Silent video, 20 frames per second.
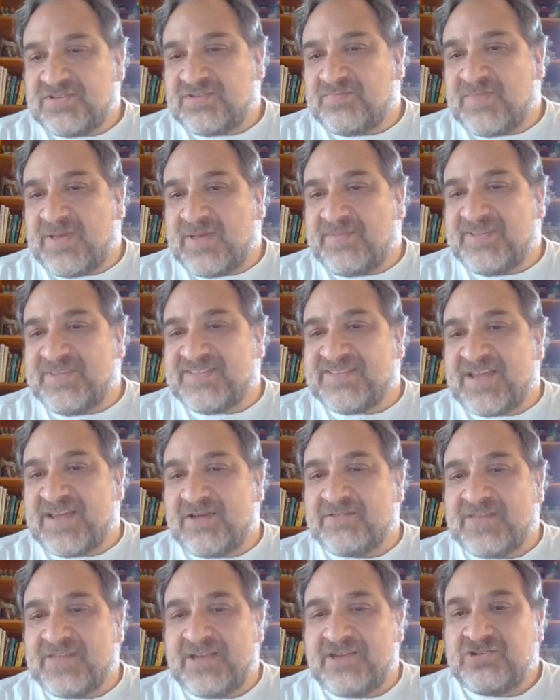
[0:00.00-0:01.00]
maybe
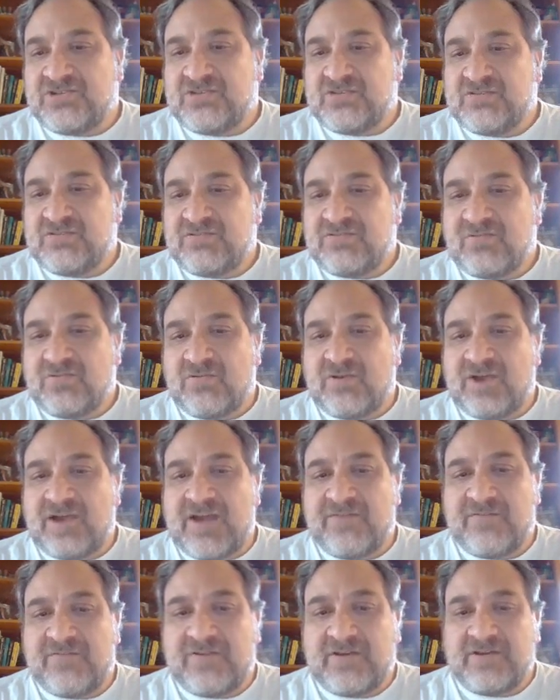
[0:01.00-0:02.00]
South Asian or
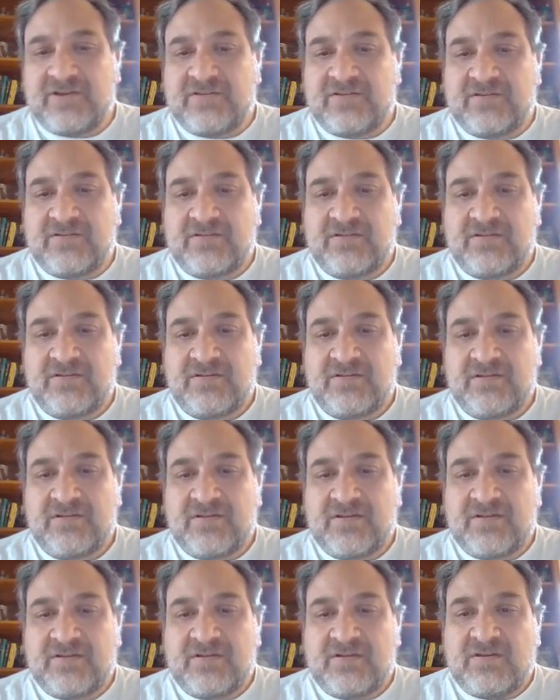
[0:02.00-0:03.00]
African
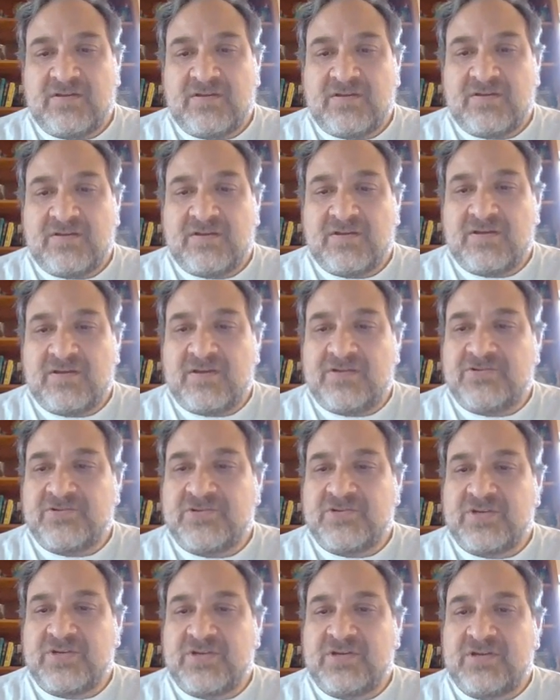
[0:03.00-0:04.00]

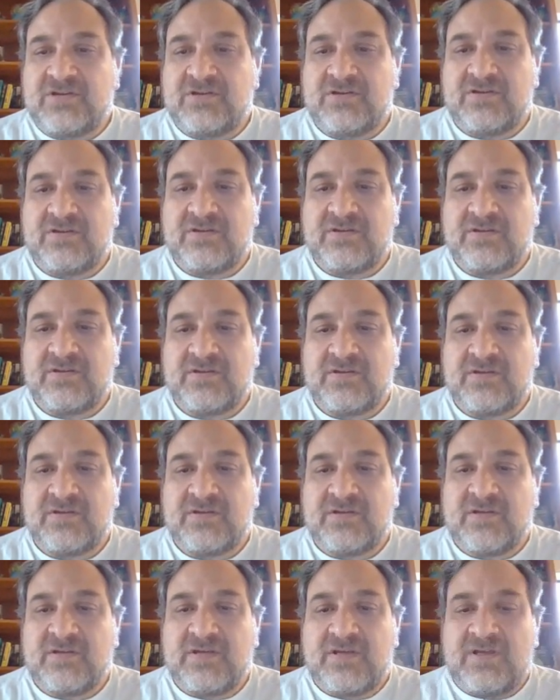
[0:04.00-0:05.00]
country.
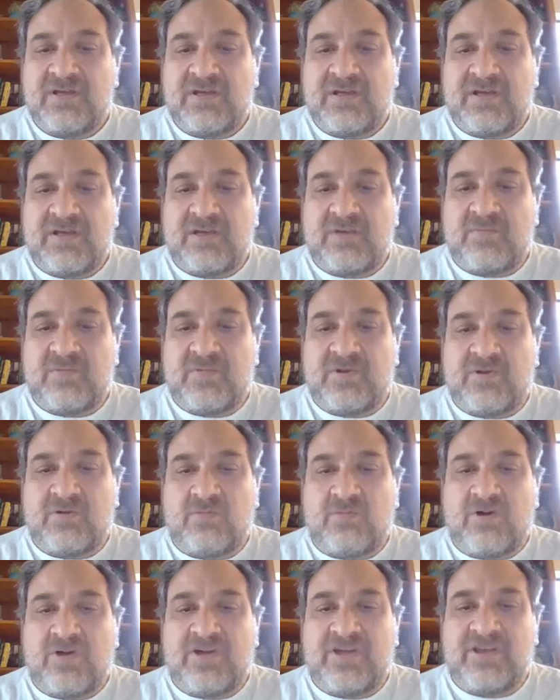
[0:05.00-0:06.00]
And we are
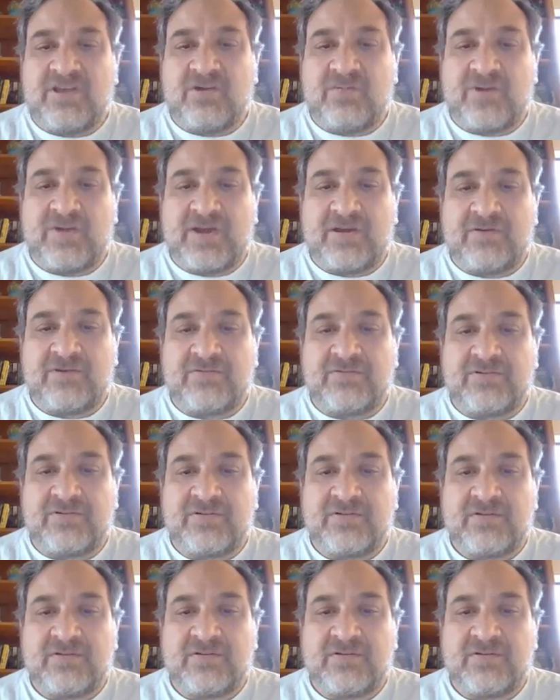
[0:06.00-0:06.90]
walking around